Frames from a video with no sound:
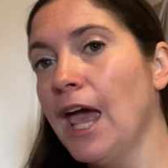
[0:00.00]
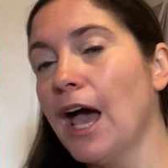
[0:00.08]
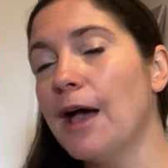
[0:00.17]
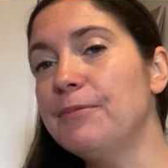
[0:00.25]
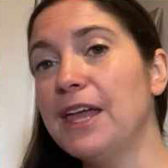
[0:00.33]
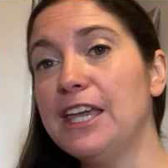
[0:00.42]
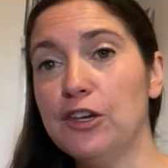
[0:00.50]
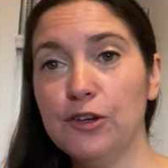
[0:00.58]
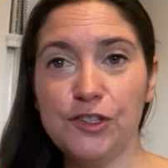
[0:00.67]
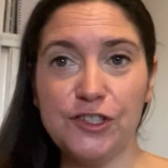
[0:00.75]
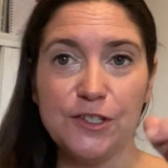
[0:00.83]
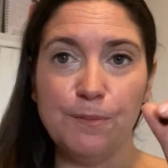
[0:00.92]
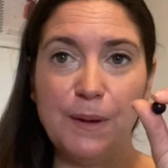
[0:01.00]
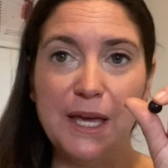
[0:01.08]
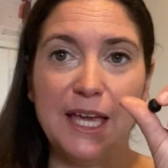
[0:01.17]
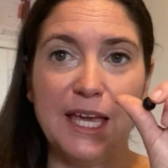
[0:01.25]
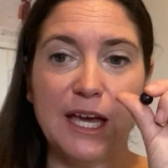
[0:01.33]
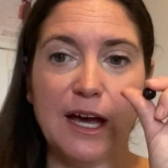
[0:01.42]
They used to
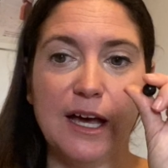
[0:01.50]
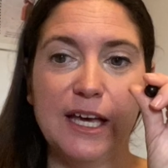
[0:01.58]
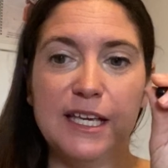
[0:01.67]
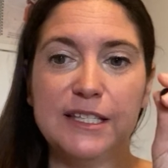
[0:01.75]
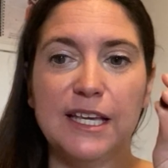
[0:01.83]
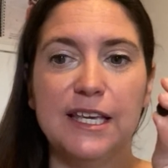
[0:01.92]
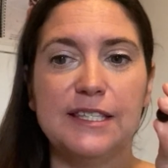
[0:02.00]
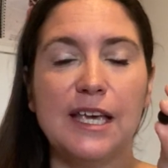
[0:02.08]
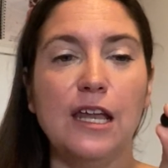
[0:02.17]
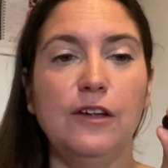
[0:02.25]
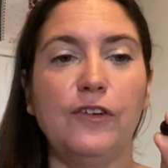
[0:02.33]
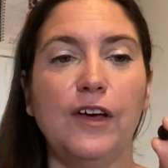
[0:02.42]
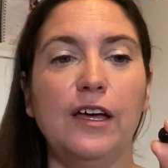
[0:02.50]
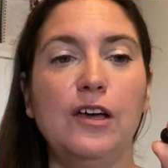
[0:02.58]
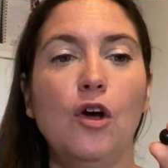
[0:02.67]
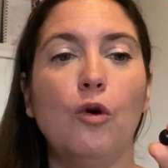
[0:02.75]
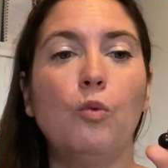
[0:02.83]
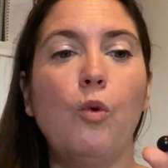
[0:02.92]
be, it's kind of a
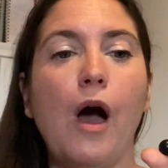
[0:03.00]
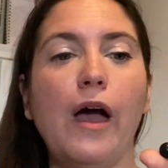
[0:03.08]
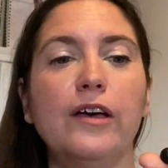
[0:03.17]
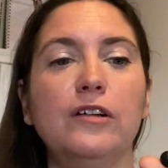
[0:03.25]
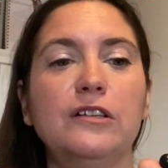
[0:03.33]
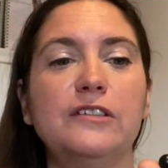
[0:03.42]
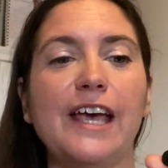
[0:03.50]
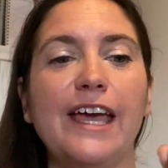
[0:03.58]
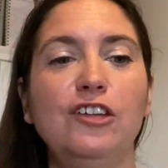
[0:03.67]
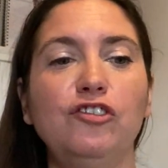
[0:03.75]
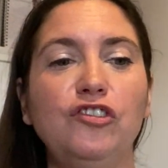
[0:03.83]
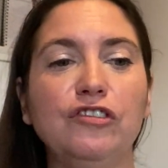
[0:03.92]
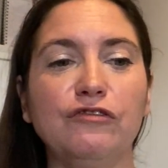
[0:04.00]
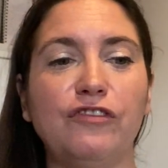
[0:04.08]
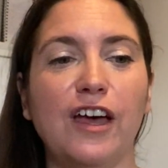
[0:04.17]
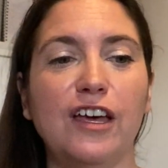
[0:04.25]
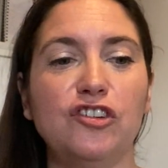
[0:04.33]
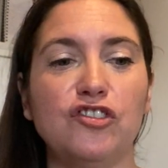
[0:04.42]
wild ancient
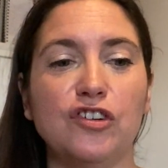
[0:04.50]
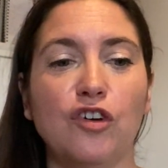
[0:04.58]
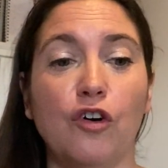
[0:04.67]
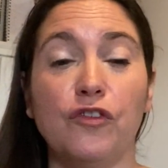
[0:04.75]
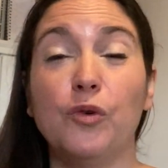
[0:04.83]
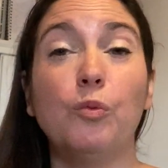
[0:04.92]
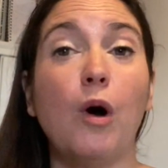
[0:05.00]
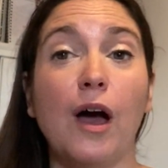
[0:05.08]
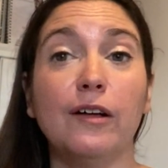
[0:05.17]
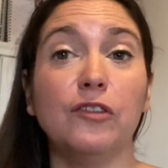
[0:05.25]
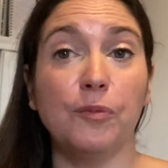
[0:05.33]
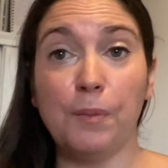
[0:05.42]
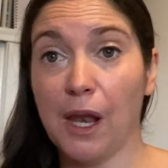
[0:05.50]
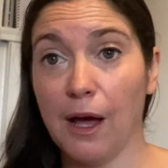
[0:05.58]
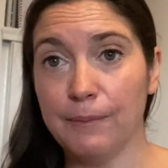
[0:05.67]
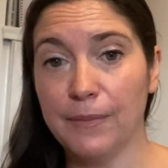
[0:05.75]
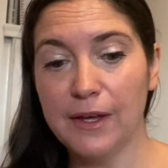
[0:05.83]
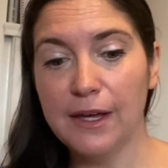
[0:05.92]
version of a wild
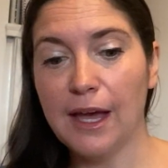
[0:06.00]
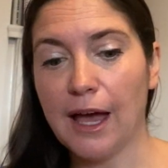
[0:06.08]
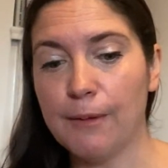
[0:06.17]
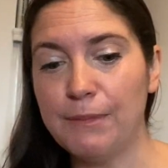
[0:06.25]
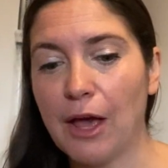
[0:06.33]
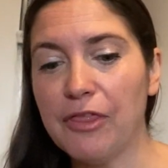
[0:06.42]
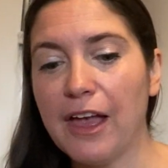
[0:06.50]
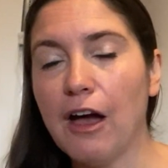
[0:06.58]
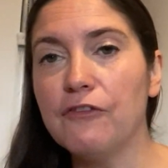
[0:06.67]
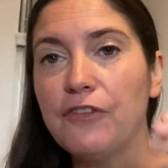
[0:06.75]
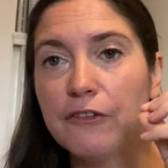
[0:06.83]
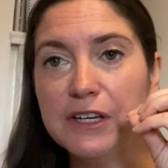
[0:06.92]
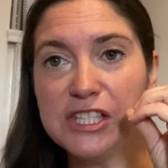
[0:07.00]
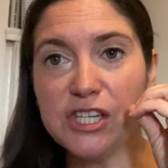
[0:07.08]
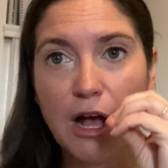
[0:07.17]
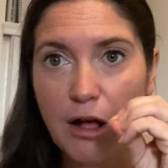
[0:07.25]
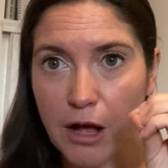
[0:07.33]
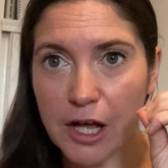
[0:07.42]
plum. Now they are very
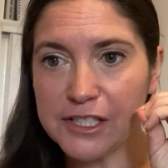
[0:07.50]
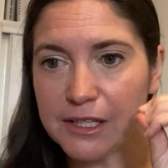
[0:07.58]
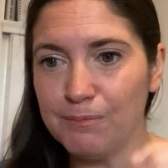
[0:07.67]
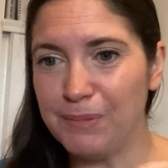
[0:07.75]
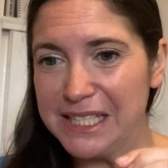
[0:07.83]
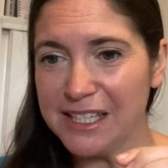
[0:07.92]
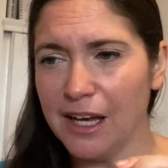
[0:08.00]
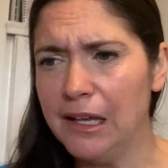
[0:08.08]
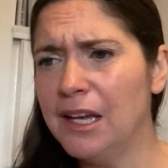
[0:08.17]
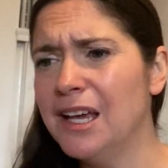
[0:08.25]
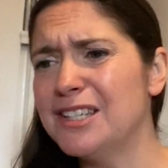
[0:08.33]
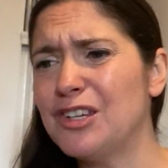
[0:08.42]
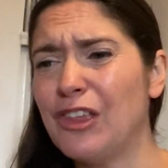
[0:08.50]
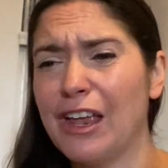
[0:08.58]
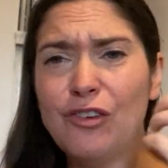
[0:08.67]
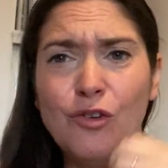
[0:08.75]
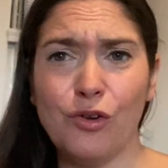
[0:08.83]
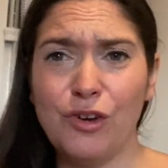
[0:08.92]
tart and bitter, so they're
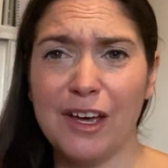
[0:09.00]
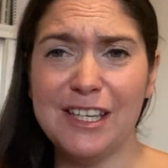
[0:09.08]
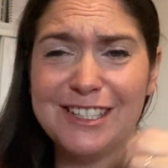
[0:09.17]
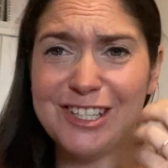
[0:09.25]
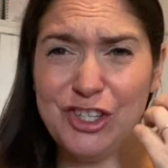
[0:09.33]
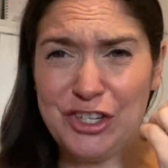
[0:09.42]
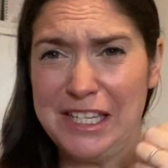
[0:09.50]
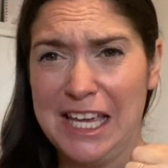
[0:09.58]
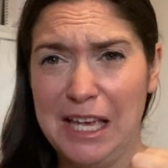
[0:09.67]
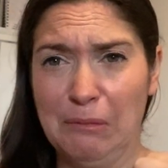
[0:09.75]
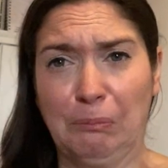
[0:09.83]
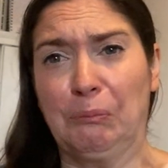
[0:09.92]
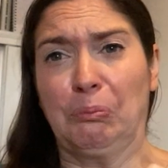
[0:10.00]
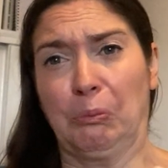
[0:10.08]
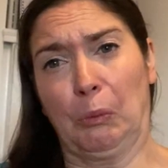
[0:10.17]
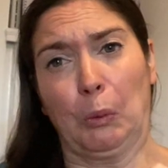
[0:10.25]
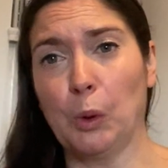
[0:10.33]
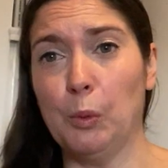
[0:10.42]
not nice to just eat.
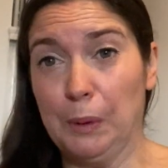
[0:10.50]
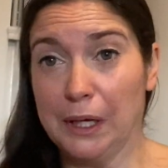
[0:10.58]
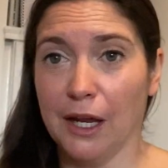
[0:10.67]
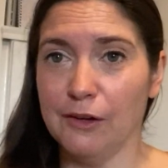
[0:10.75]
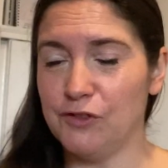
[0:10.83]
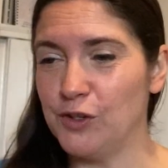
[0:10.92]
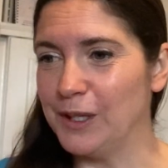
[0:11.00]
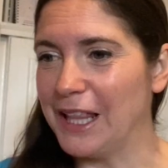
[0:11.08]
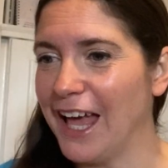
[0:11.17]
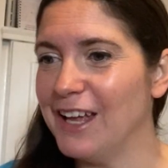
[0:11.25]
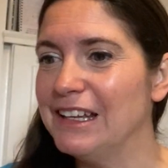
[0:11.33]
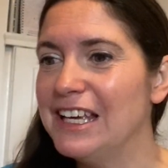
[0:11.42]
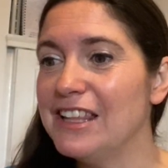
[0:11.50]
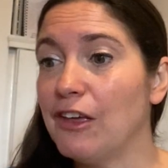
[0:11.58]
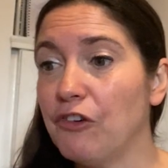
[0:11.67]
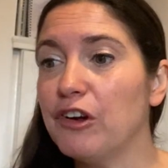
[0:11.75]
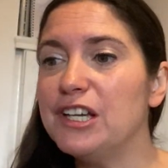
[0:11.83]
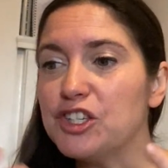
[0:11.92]
You'll be kind of doing that. They're
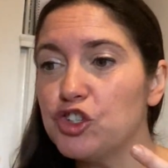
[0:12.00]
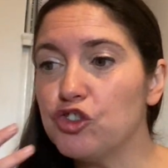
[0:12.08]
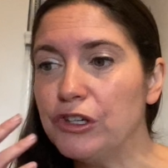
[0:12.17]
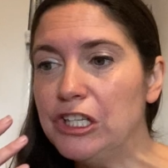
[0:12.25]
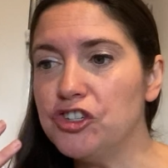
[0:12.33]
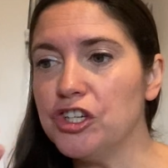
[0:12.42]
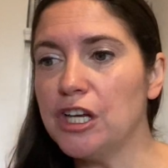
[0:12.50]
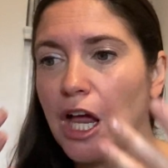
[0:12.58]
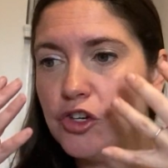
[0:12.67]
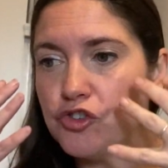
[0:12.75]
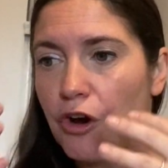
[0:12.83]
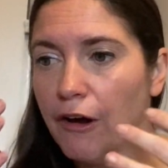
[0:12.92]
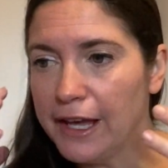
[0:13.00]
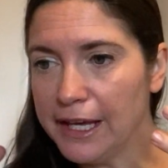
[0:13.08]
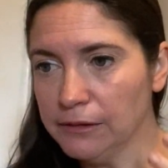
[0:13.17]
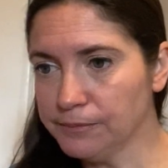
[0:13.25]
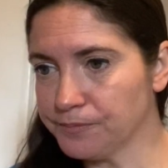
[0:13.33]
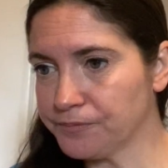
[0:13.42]
very astringent and
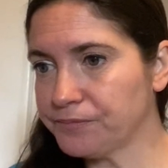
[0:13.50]
drying.